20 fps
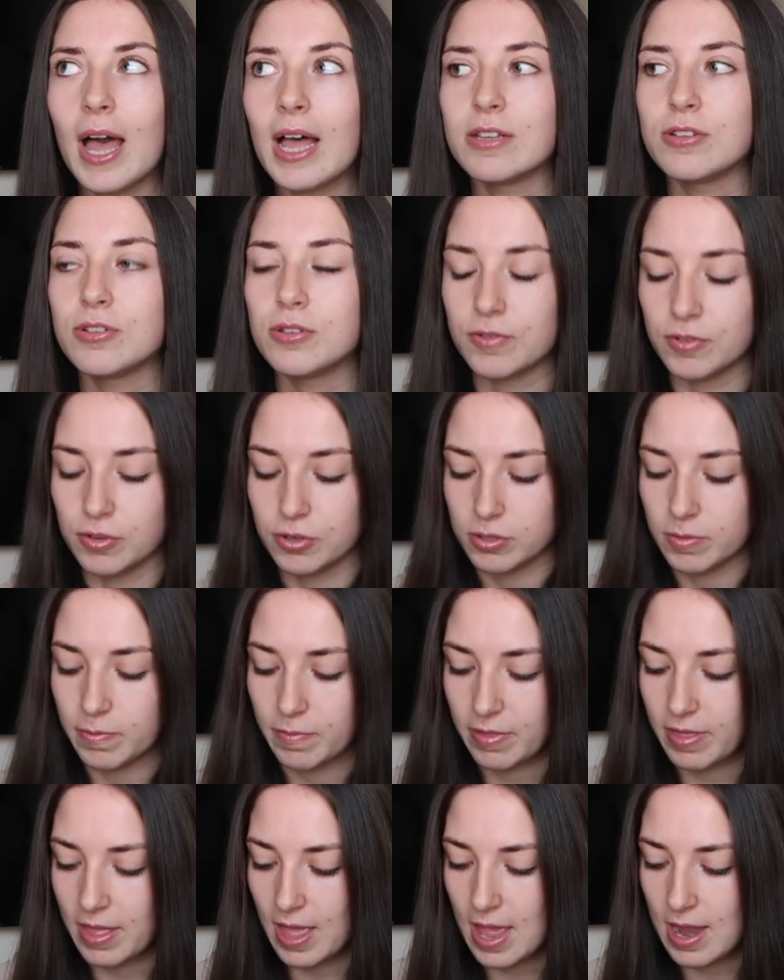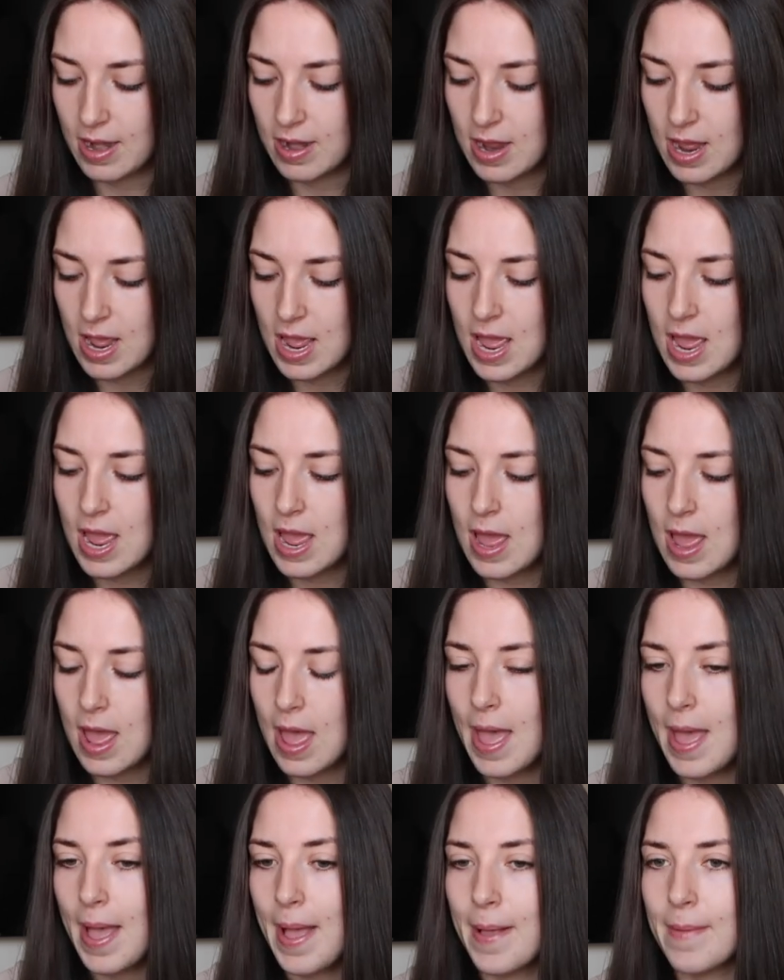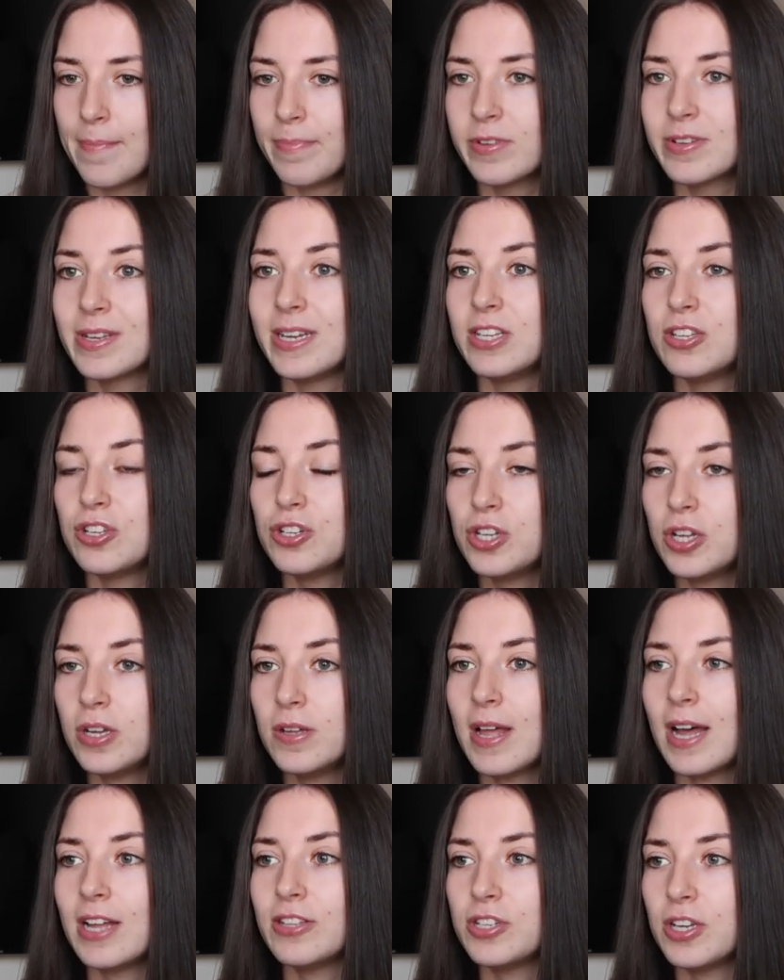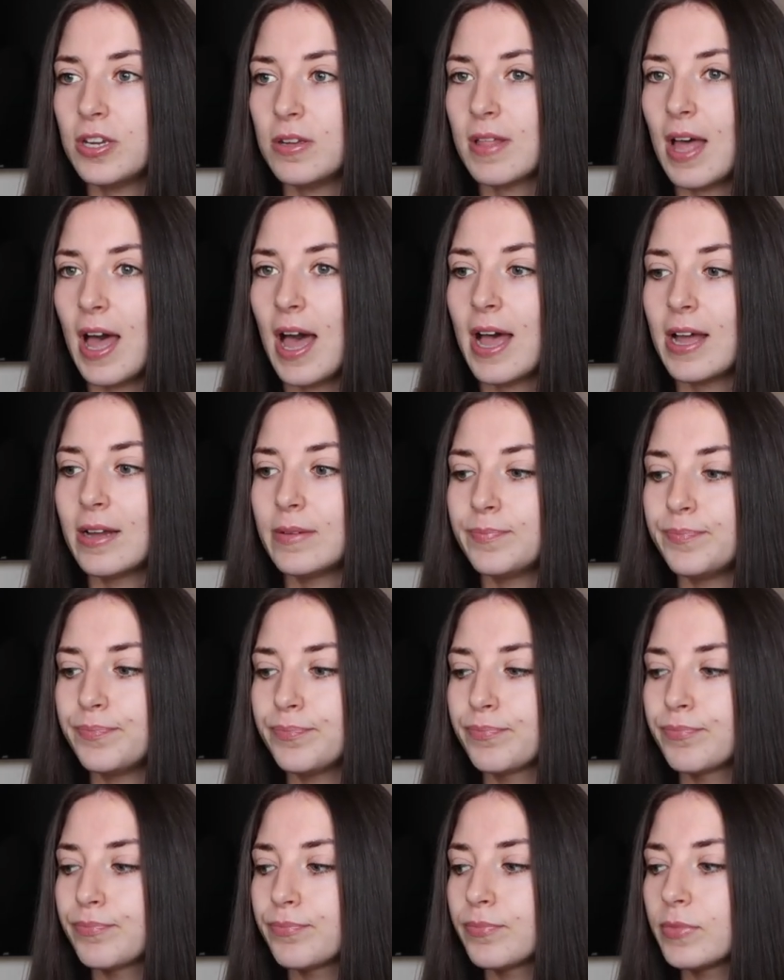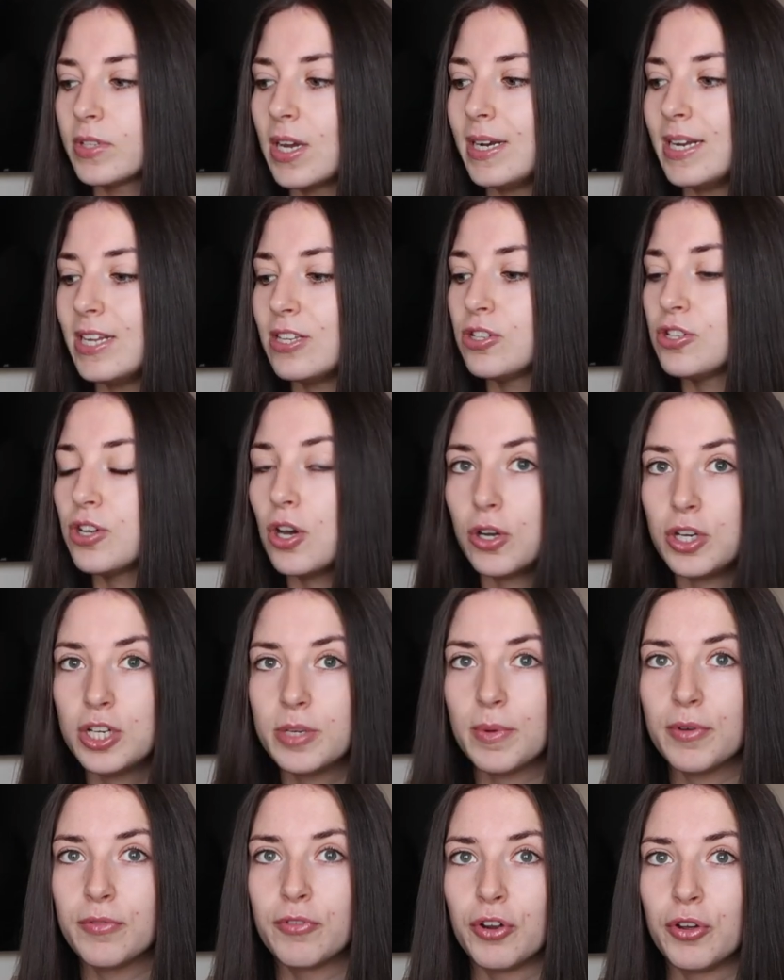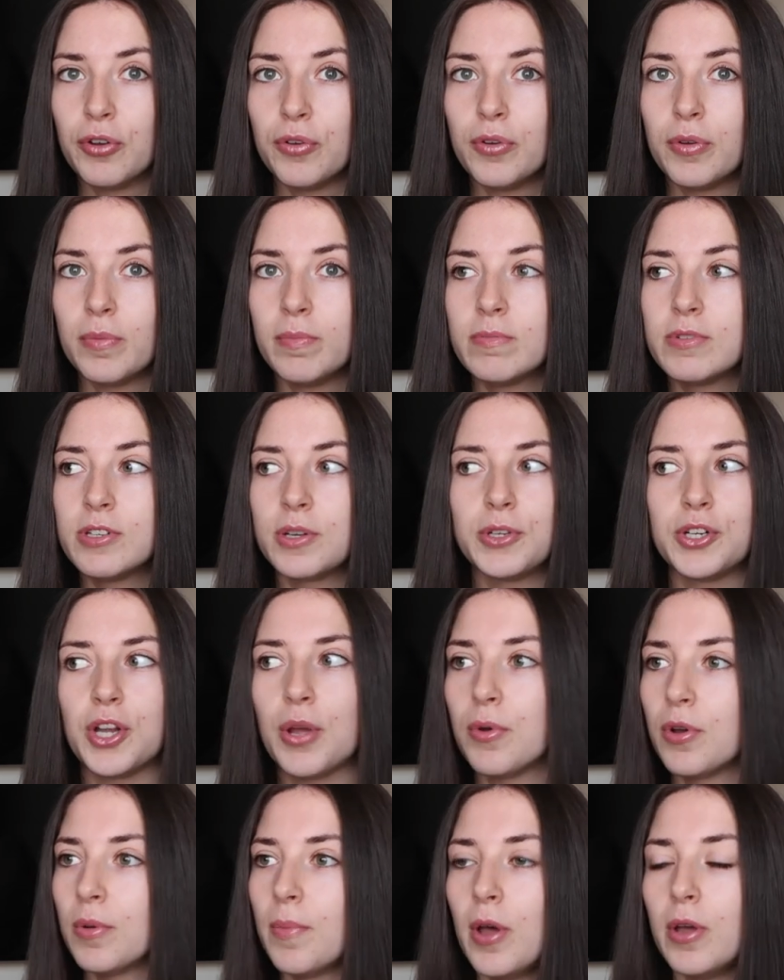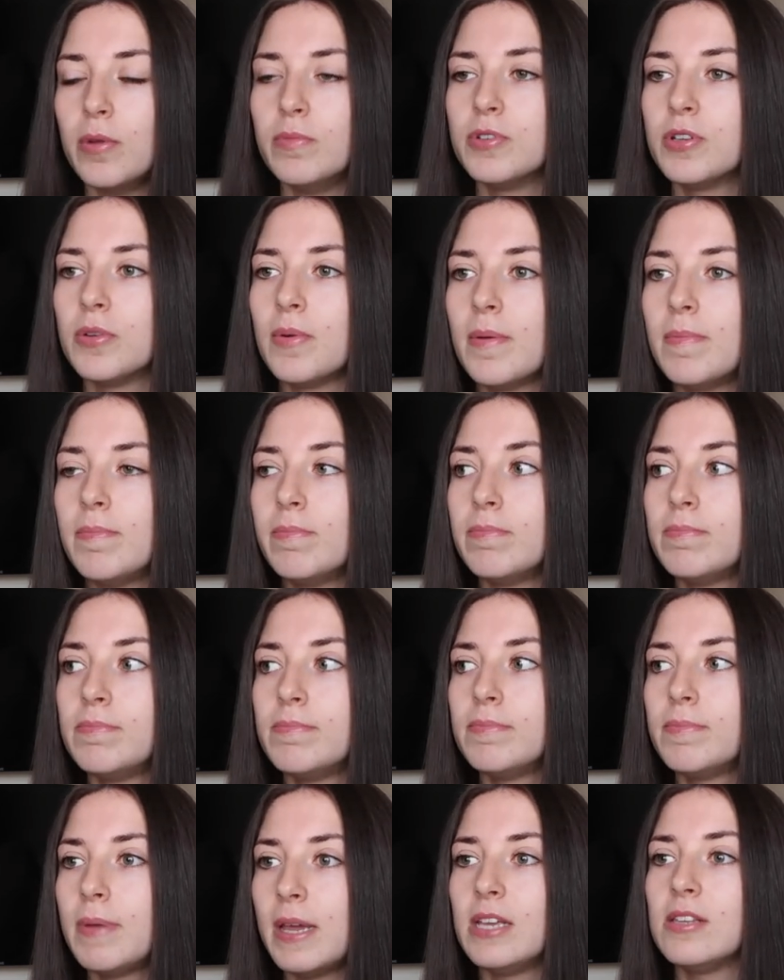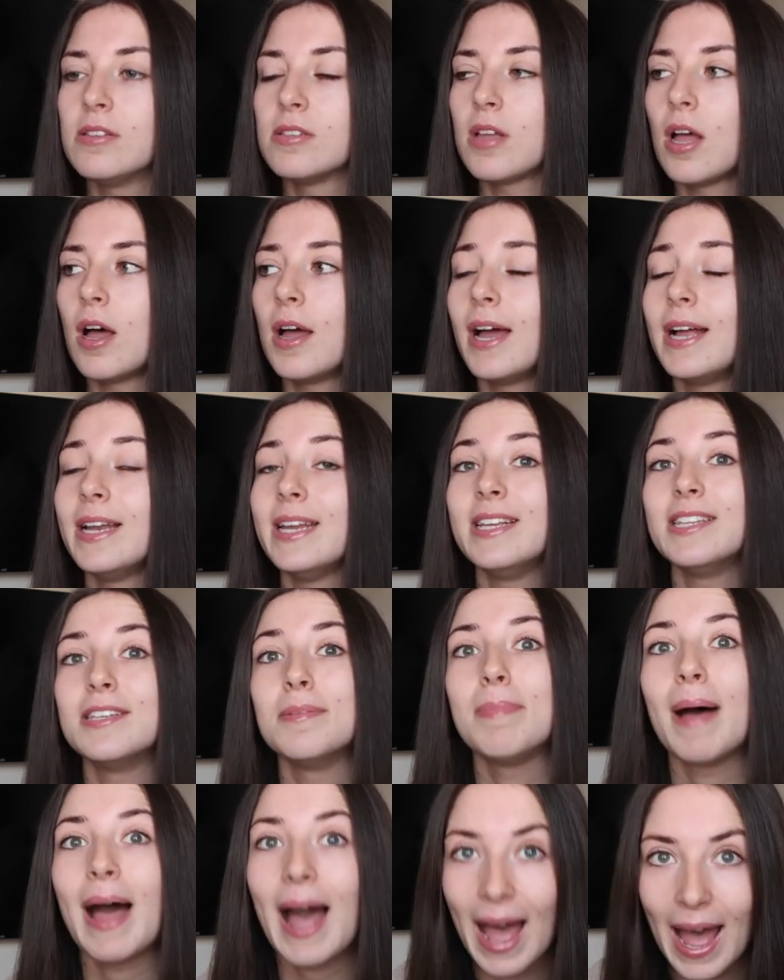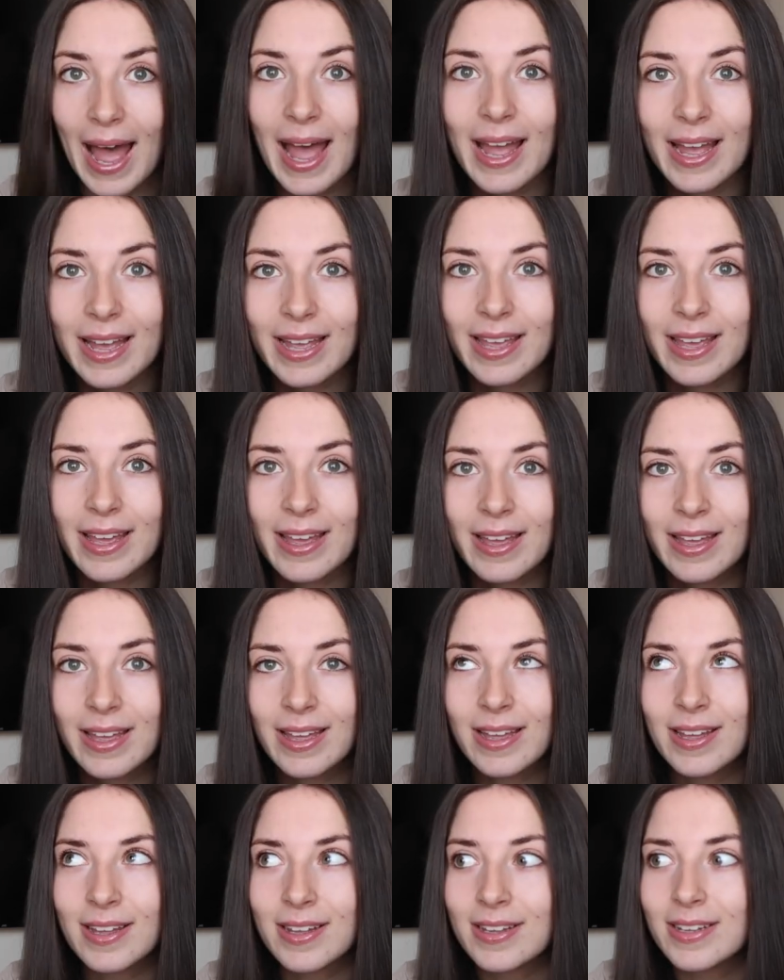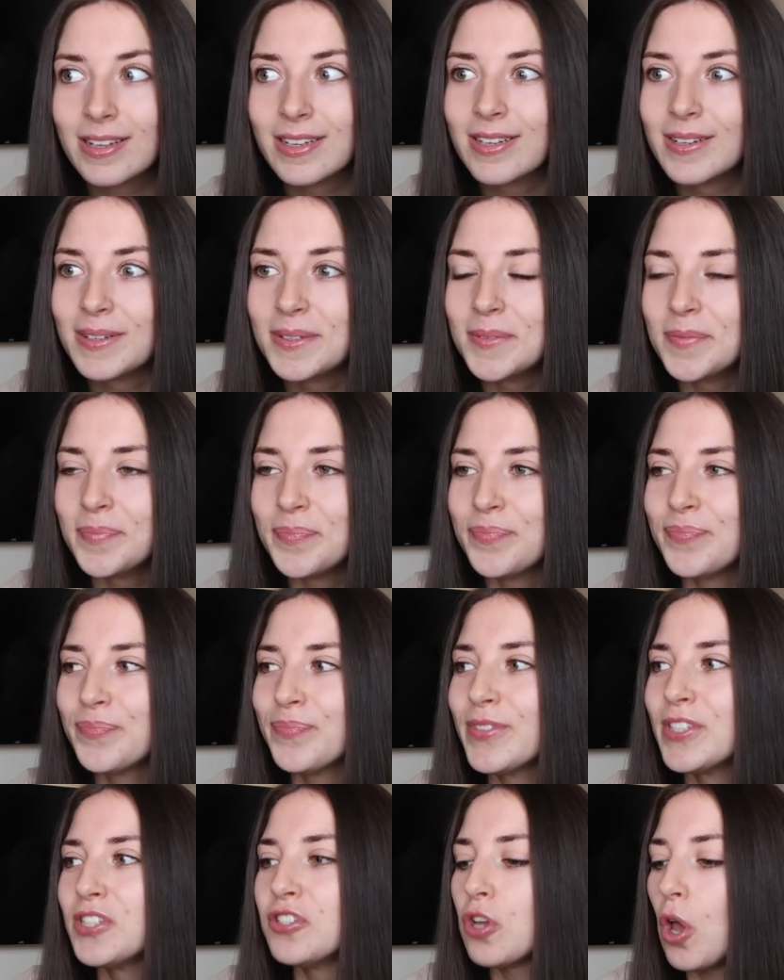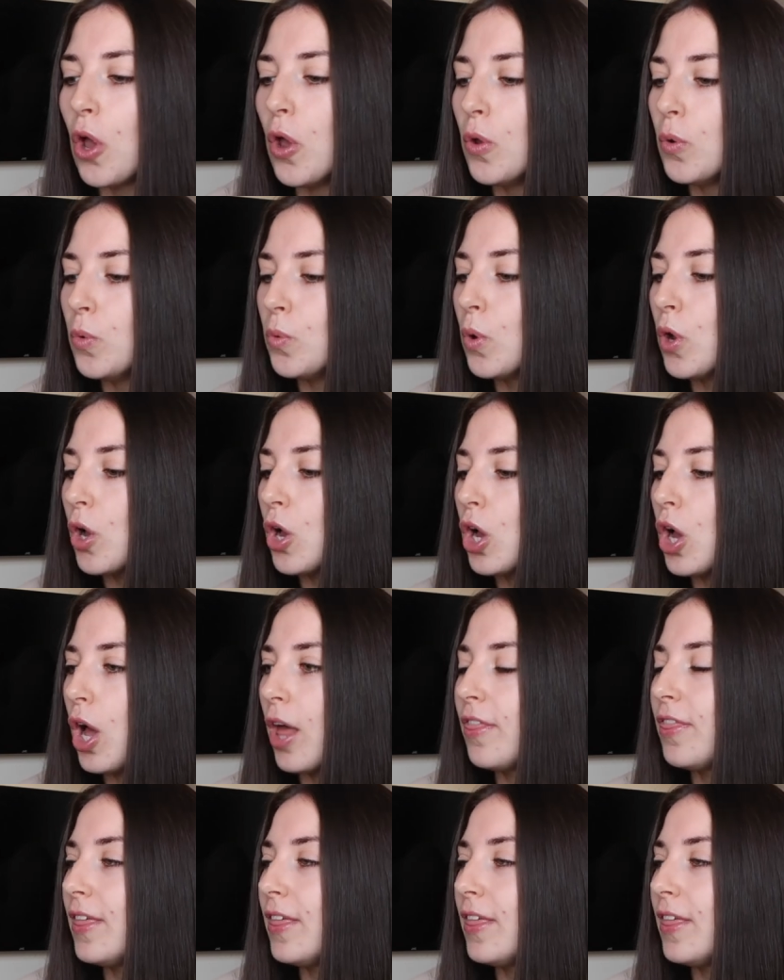Asda or something. So I need to do that. I need to tidy my room so I don't come home to a pigsty. I need to pack. So I